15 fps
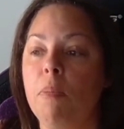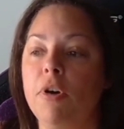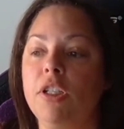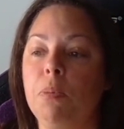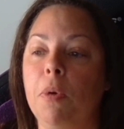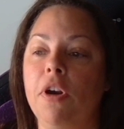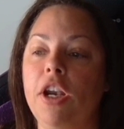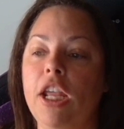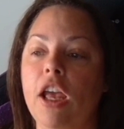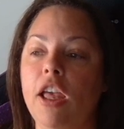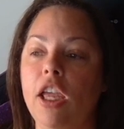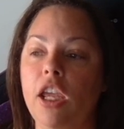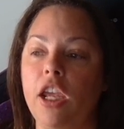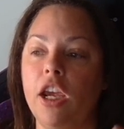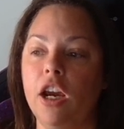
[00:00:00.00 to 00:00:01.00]

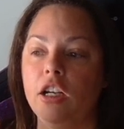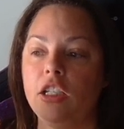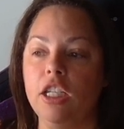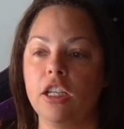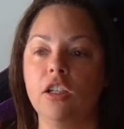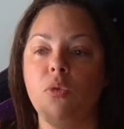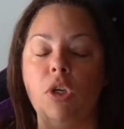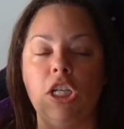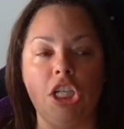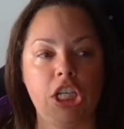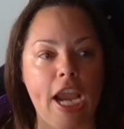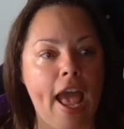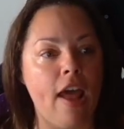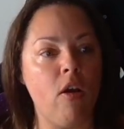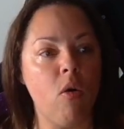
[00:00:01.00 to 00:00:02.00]
Perspernia here deals with
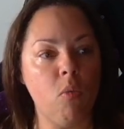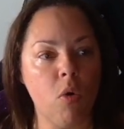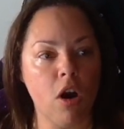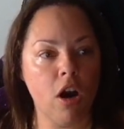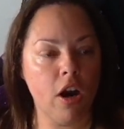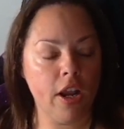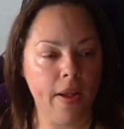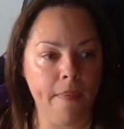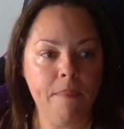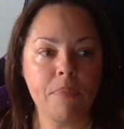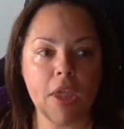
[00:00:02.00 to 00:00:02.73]
shadow work